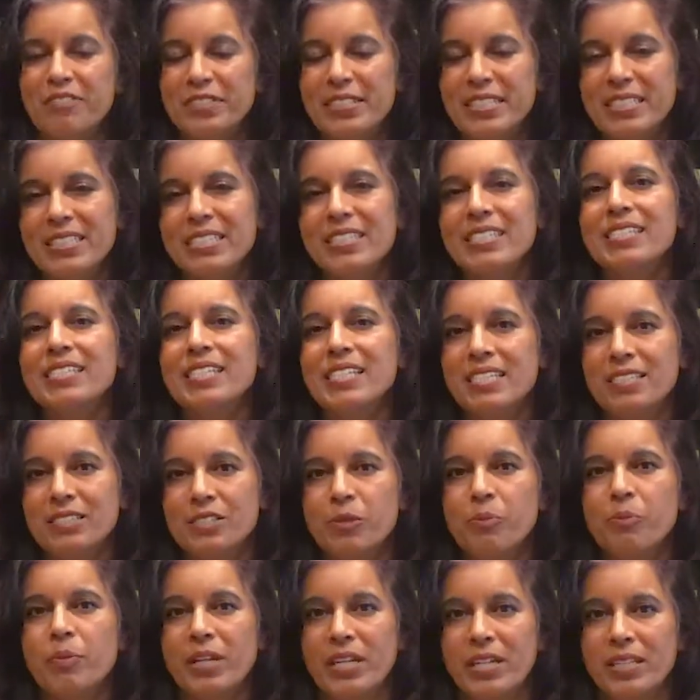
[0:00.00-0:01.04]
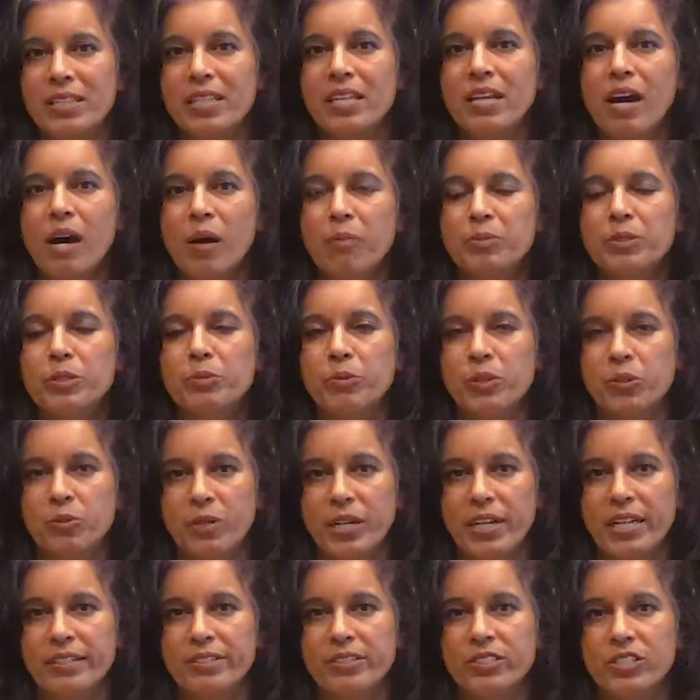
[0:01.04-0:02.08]
definitely need to be in the
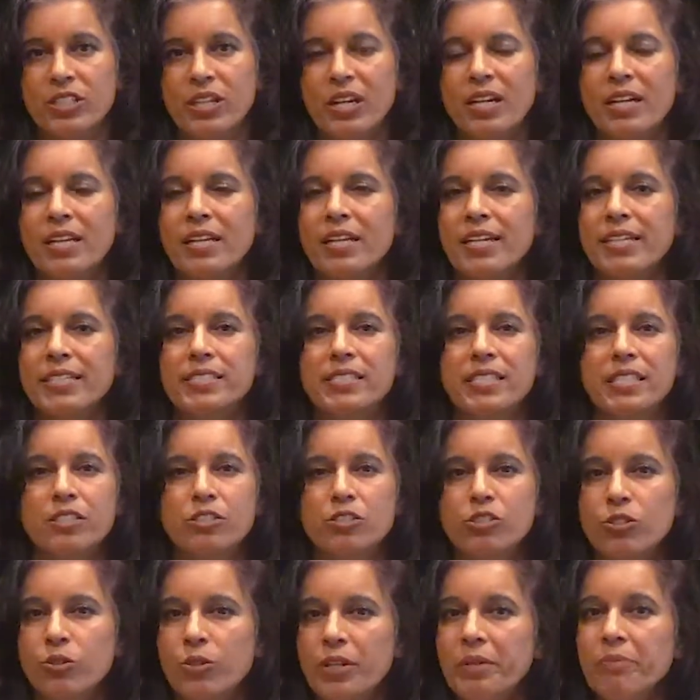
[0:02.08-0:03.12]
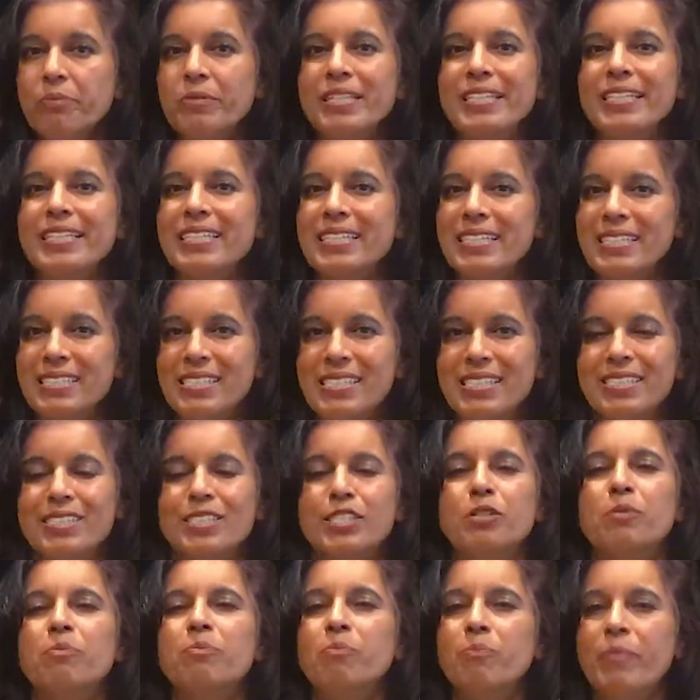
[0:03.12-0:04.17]
optimal range. It's extremely
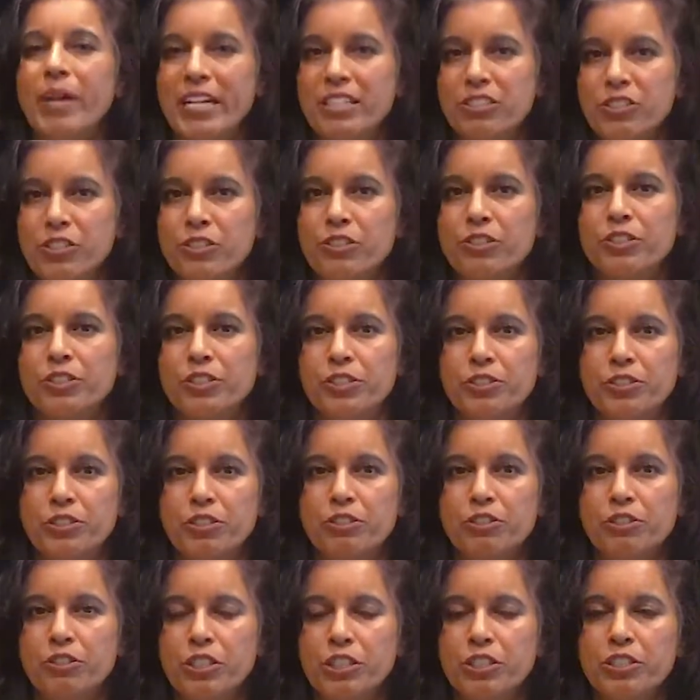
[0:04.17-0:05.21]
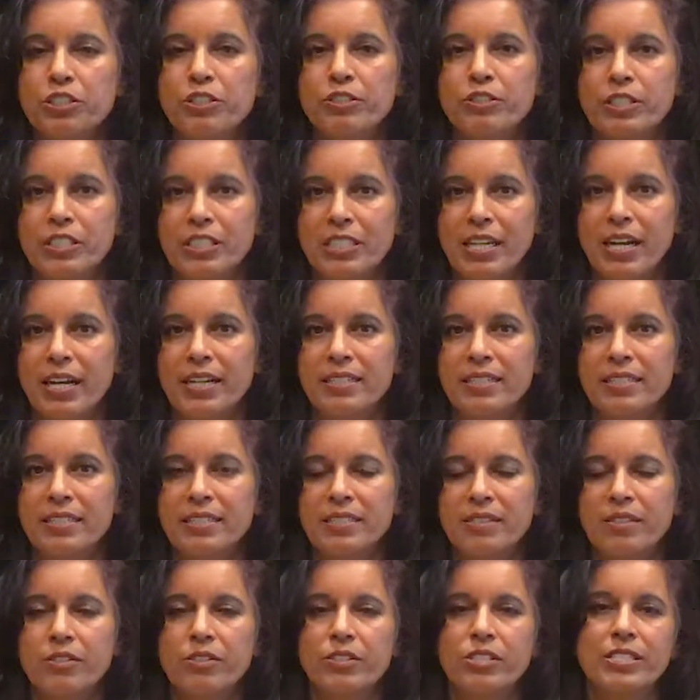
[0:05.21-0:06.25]
easy to measure your nutritional
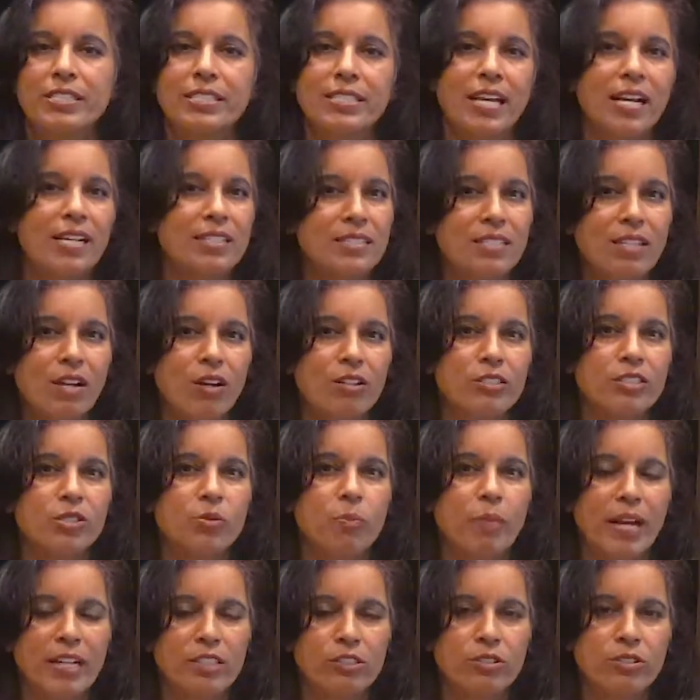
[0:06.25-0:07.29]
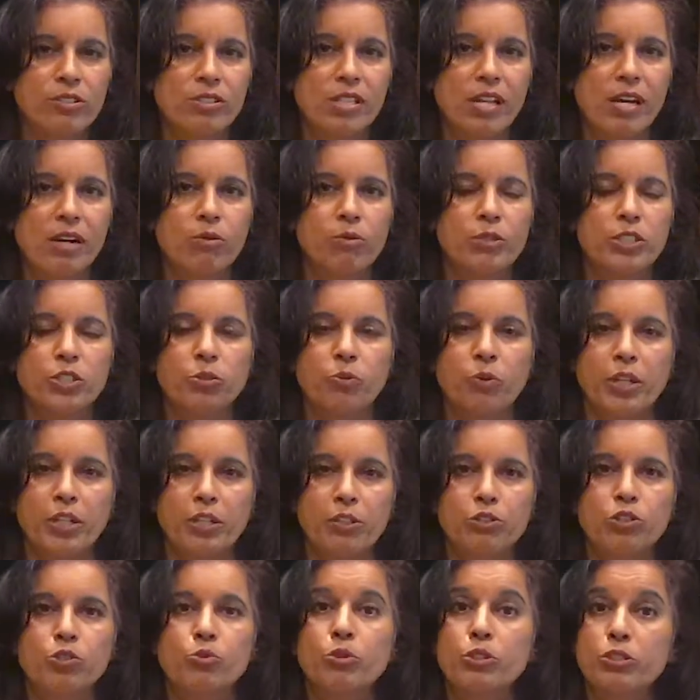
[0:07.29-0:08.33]
status. There's a test called SpectraCell,
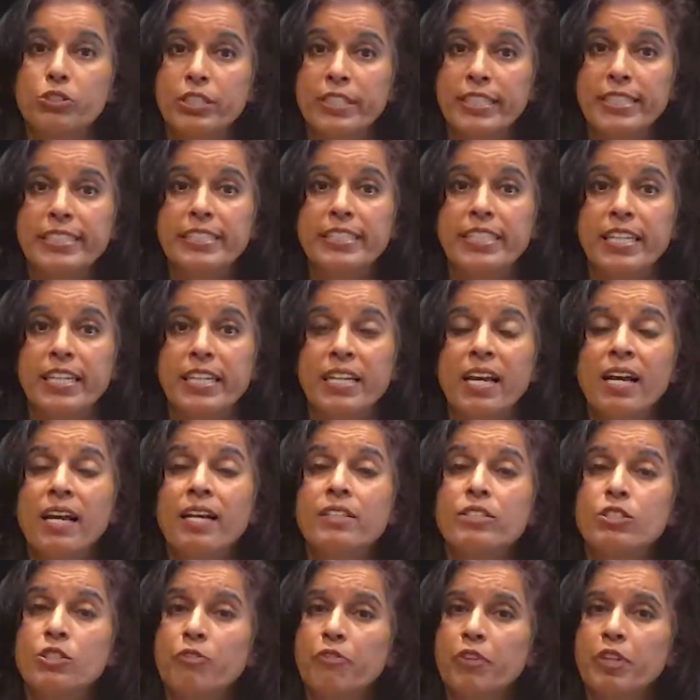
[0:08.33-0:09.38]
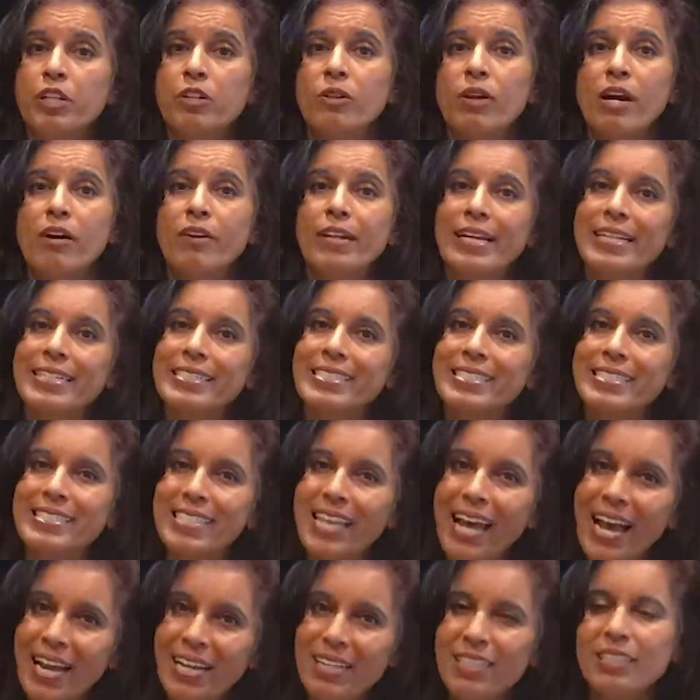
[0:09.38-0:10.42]
which we use routinely to figure out
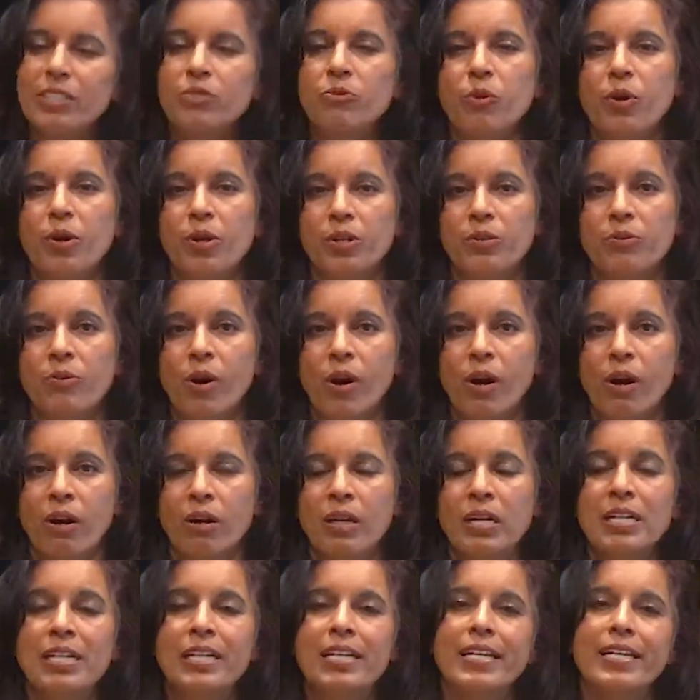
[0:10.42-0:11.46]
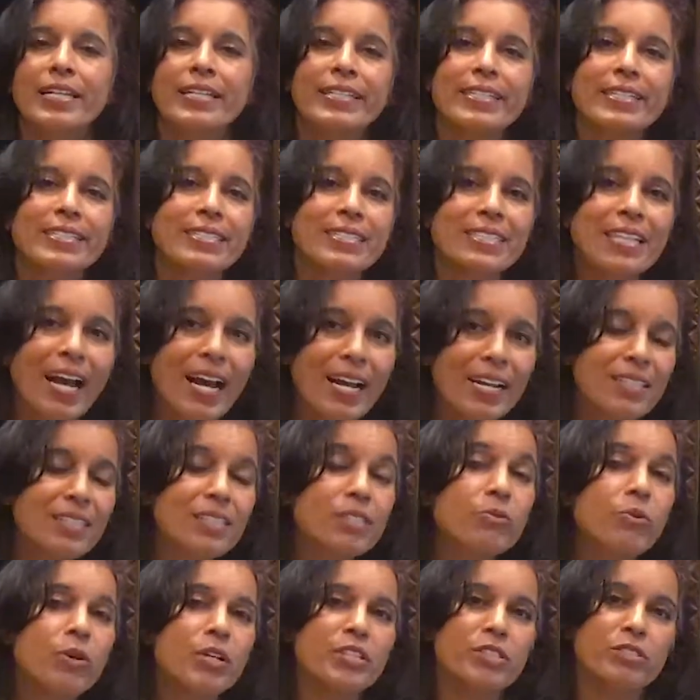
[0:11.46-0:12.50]
exactly where you are and
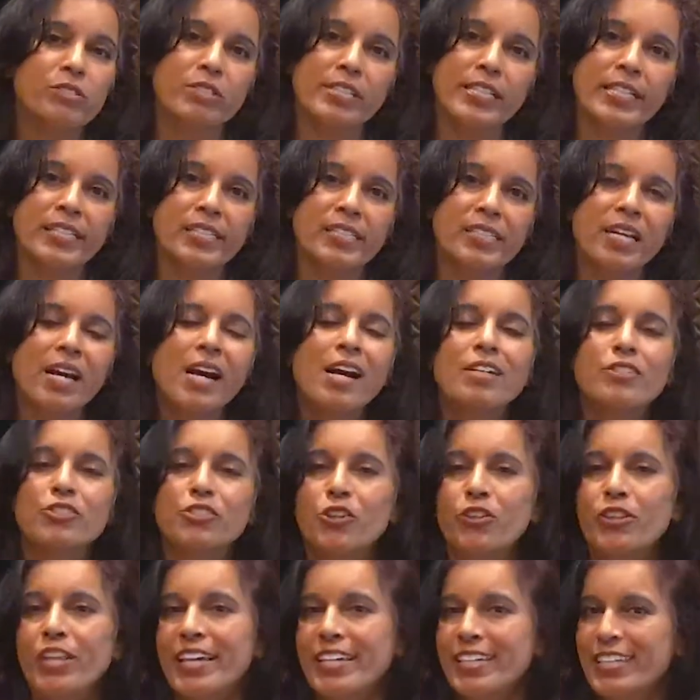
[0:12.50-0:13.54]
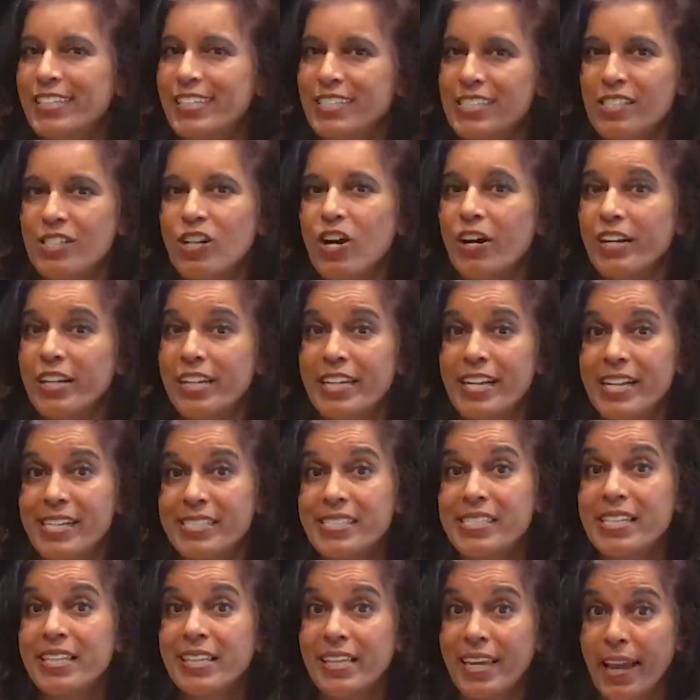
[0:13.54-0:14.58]
exactly what you need so that it is not a
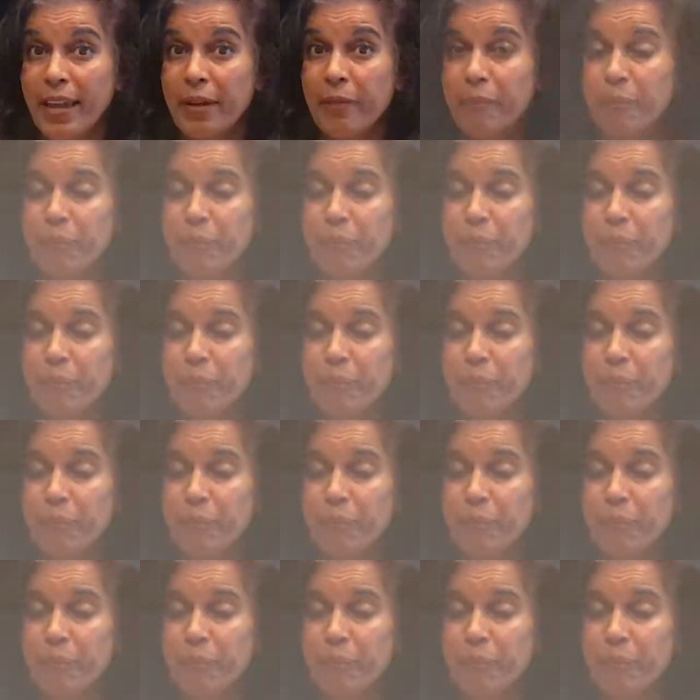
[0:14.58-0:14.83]
guessing